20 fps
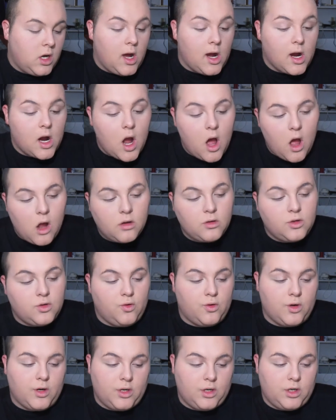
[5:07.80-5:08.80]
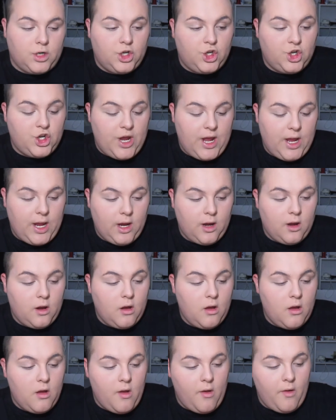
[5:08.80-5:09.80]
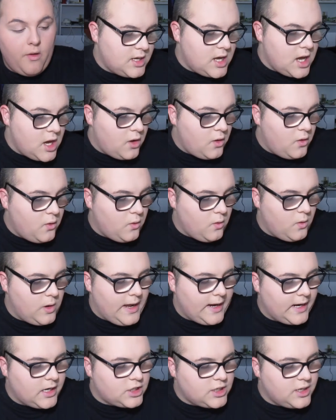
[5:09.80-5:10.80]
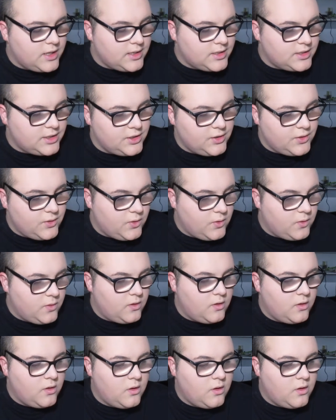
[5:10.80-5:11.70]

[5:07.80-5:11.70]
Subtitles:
a contour shade. Oh, I could try this new